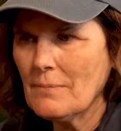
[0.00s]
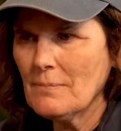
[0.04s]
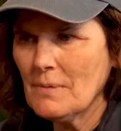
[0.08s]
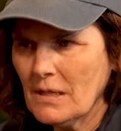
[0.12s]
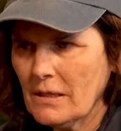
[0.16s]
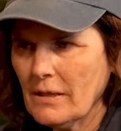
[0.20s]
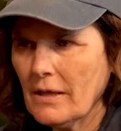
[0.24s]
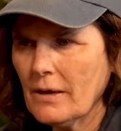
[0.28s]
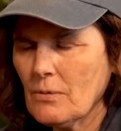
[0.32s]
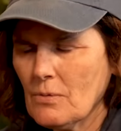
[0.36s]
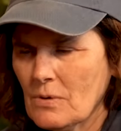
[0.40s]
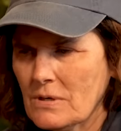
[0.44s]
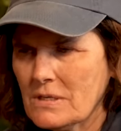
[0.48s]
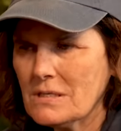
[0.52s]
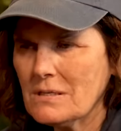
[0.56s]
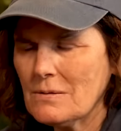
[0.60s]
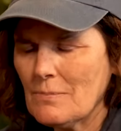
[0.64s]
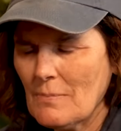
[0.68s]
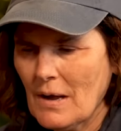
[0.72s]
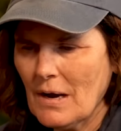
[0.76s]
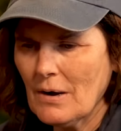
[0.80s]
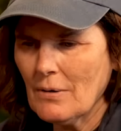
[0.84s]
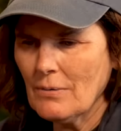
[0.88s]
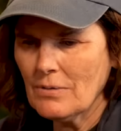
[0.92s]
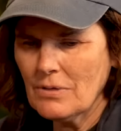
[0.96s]
at me like, "What's the
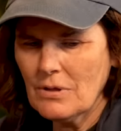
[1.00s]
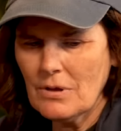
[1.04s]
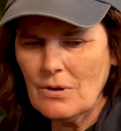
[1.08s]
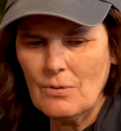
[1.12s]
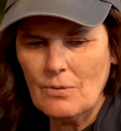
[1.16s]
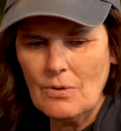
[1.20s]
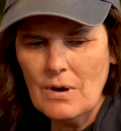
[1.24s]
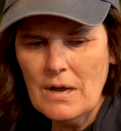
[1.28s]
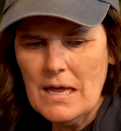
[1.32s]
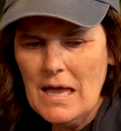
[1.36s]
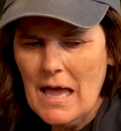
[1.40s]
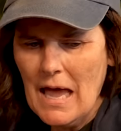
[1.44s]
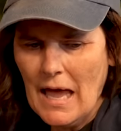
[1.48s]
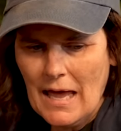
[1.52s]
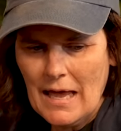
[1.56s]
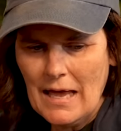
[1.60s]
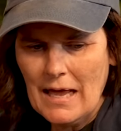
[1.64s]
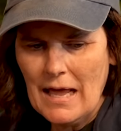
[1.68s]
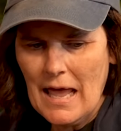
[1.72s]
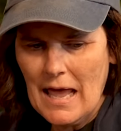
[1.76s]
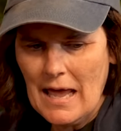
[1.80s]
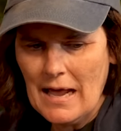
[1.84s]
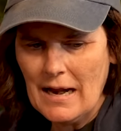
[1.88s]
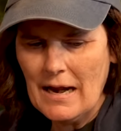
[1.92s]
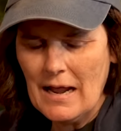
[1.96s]
matter with you?"
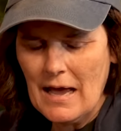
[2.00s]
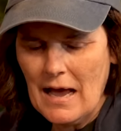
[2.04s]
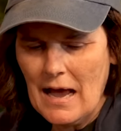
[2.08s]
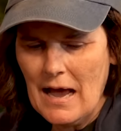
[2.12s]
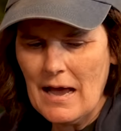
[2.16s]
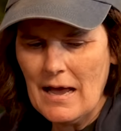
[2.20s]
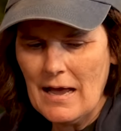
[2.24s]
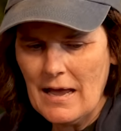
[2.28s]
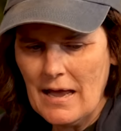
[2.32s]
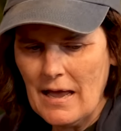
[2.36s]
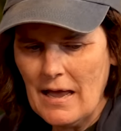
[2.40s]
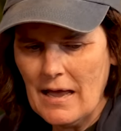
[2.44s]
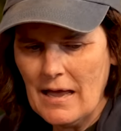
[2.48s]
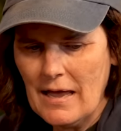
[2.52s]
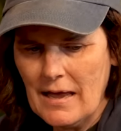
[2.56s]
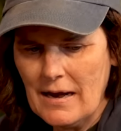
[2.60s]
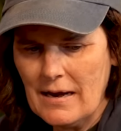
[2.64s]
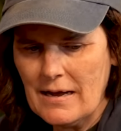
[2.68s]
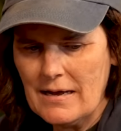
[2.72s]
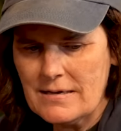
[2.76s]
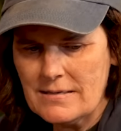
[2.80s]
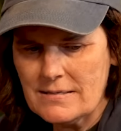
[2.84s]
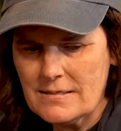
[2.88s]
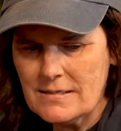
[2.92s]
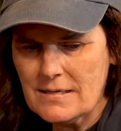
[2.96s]
And I and
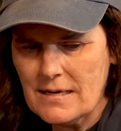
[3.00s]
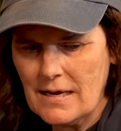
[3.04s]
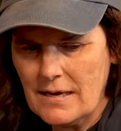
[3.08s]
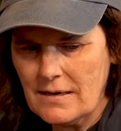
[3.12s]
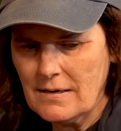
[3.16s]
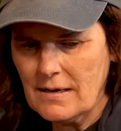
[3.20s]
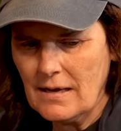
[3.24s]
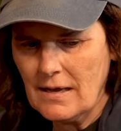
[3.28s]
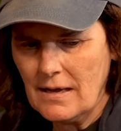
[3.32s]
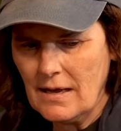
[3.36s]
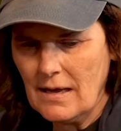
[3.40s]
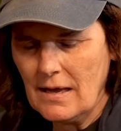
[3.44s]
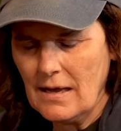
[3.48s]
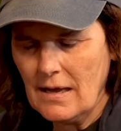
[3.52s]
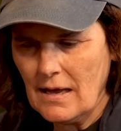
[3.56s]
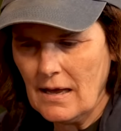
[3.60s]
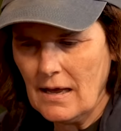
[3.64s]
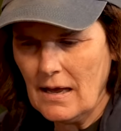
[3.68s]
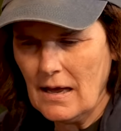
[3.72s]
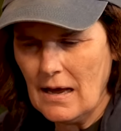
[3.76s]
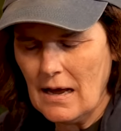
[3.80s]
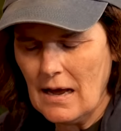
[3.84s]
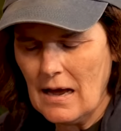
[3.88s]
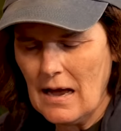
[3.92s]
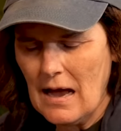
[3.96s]
I said,
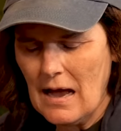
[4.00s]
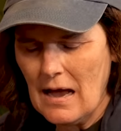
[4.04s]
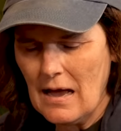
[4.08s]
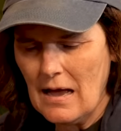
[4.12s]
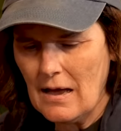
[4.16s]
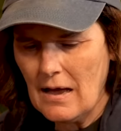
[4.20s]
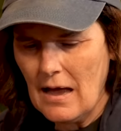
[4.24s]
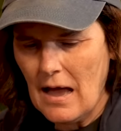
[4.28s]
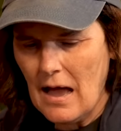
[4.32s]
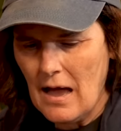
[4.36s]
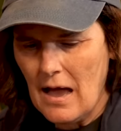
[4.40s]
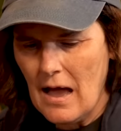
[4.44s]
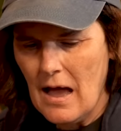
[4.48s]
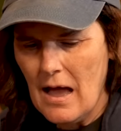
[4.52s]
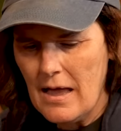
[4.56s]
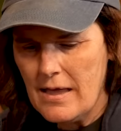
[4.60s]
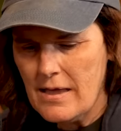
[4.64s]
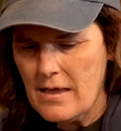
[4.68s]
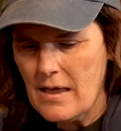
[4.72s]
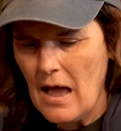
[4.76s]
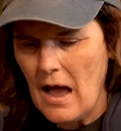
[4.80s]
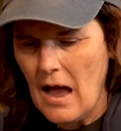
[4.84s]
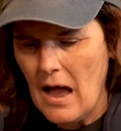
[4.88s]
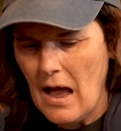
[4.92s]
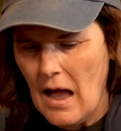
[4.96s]

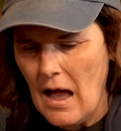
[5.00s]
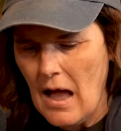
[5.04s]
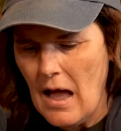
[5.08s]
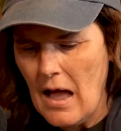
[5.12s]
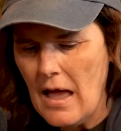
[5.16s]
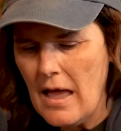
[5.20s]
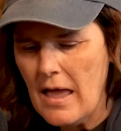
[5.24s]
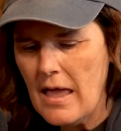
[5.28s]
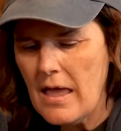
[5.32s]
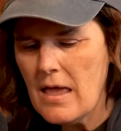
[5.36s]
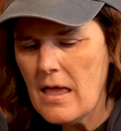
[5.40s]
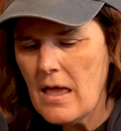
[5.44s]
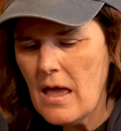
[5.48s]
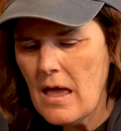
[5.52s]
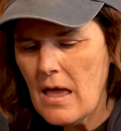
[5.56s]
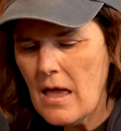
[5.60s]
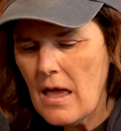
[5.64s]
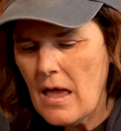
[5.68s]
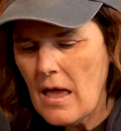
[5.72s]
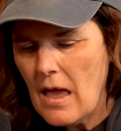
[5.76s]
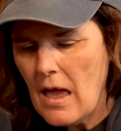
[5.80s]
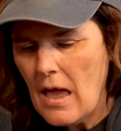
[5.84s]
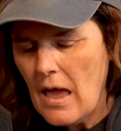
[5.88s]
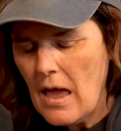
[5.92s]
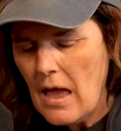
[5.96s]
I I
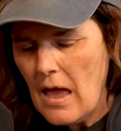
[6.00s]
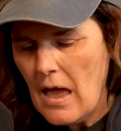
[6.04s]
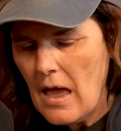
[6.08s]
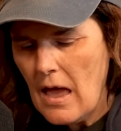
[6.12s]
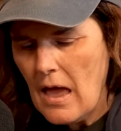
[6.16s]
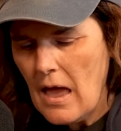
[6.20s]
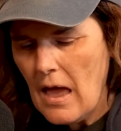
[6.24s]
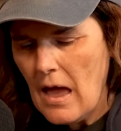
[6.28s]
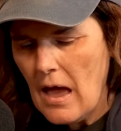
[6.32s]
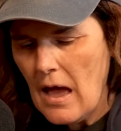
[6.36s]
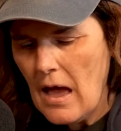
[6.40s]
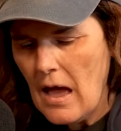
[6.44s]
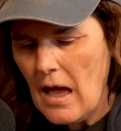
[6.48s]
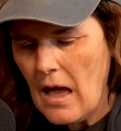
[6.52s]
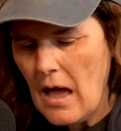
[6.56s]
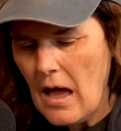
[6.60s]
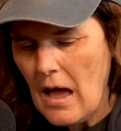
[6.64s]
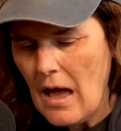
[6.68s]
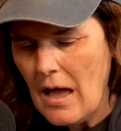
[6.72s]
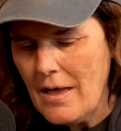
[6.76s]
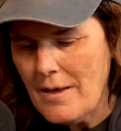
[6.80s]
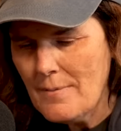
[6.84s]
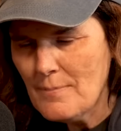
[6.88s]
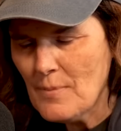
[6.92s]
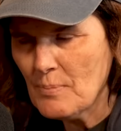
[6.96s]

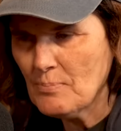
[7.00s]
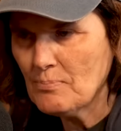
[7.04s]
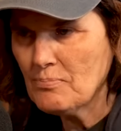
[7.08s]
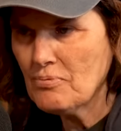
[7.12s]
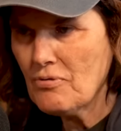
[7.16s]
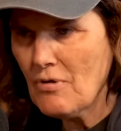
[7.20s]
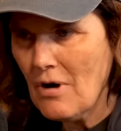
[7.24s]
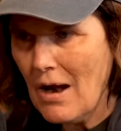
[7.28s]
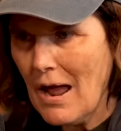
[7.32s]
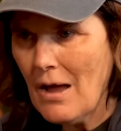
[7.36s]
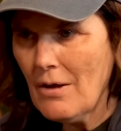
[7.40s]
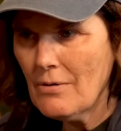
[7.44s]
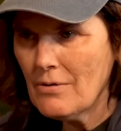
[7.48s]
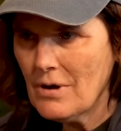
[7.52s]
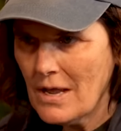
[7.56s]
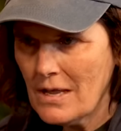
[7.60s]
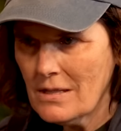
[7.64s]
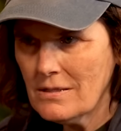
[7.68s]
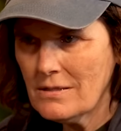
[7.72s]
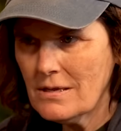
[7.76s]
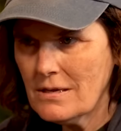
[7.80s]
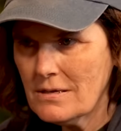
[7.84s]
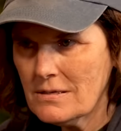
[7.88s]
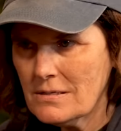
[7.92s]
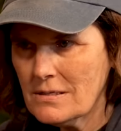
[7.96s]
I am a proud
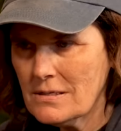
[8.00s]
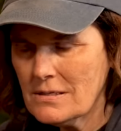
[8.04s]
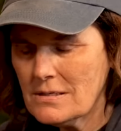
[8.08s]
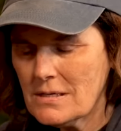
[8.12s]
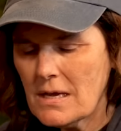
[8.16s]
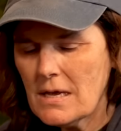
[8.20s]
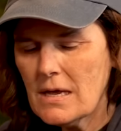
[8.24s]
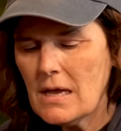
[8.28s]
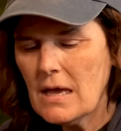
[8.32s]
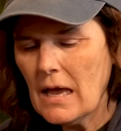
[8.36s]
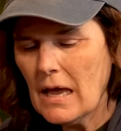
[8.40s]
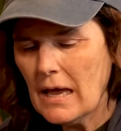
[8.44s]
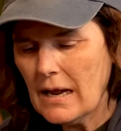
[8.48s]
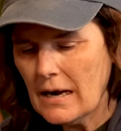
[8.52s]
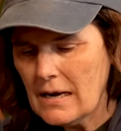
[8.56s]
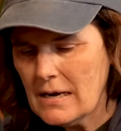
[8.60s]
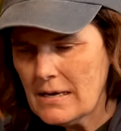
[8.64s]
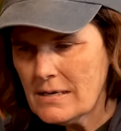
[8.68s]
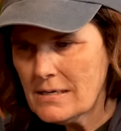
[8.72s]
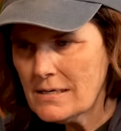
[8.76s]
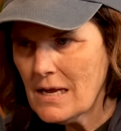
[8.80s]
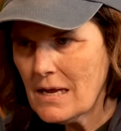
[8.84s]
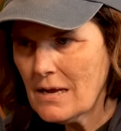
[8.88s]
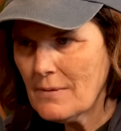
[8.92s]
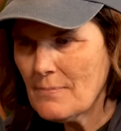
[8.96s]
atheist and
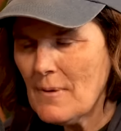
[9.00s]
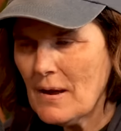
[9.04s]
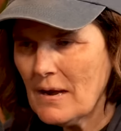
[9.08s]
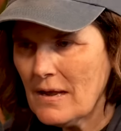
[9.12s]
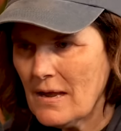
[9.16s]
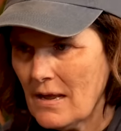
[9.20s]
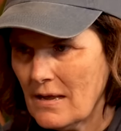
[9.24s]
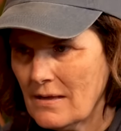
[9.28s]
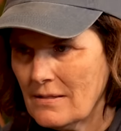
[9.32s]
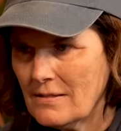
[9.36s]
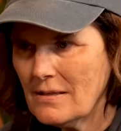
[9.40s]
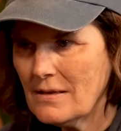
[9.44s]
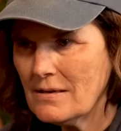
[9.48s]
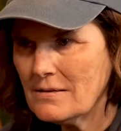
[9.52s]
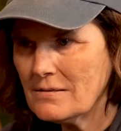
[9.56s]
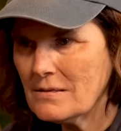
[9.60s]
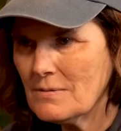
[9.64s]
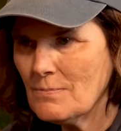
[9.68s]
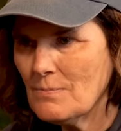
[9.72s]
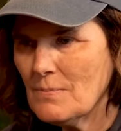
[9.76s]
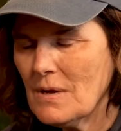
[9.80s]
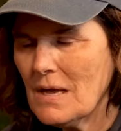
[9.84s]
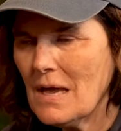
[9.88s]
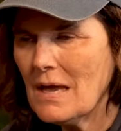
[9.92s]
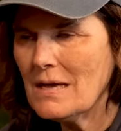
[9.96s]
I take my
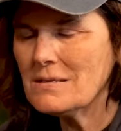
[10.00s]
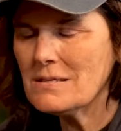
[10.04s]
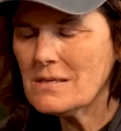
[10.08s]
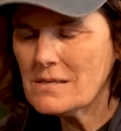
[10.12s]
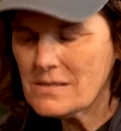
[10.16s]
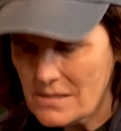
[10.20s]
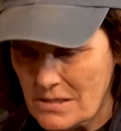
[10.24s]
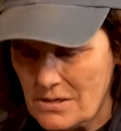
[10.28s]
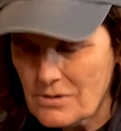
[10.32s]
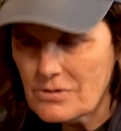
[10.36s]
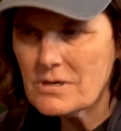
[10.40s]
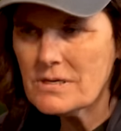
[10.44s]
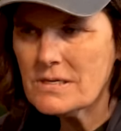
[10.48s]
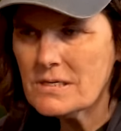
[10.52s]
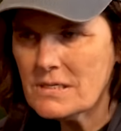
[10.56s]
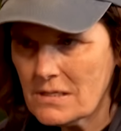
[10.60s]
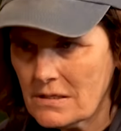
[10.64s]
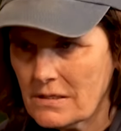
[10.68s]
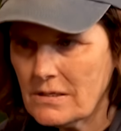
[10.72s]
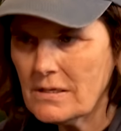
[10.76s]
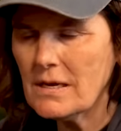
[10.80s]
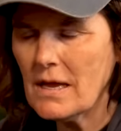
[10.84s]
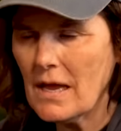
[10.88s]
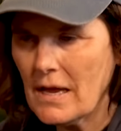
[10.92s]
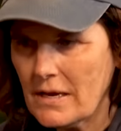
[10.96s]
atheism as
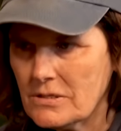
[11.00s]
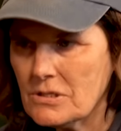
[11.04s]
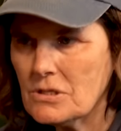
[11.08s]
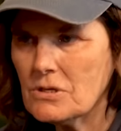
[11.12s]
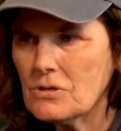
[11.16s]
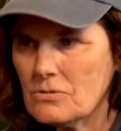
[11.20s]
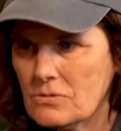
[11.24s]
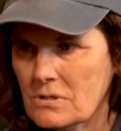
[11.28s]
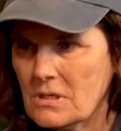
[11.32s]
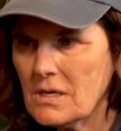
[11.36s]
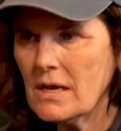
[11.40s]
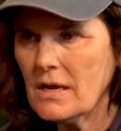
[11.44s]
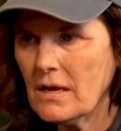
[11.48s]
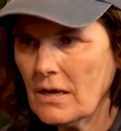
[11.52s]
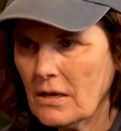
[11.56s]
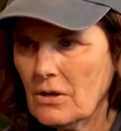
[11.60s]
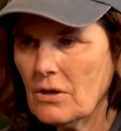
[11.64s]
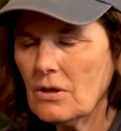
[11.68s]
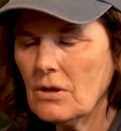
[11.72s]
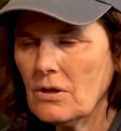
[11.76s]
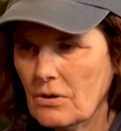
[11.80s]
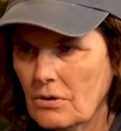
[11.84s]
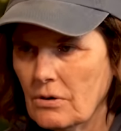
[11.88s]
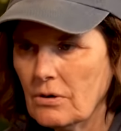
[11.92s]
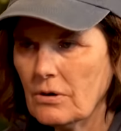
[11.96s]
seriously as you take
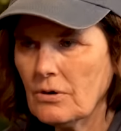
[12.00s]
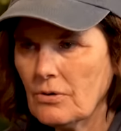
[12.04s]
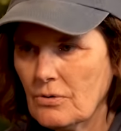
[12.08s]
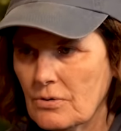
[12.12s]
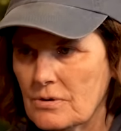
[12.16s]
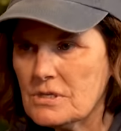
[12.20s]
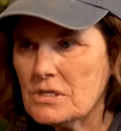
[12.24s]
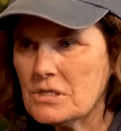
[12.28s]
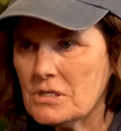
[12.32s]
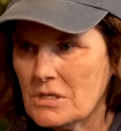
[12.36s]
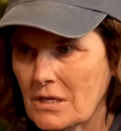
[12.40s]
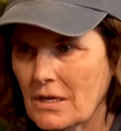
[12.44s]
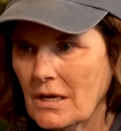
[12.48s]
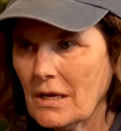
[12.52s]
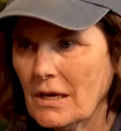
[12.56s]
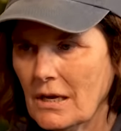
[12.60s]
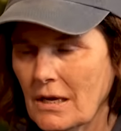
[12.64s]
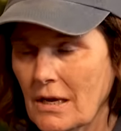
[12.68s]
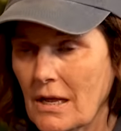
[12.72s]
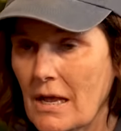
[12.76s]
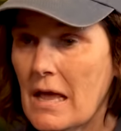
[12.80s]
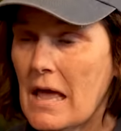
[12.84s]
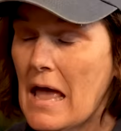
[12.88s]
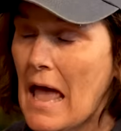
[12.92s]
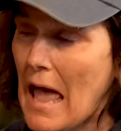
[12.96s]
your
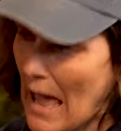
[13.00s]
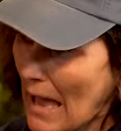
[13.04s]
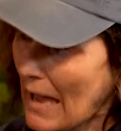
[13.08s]
Christianity.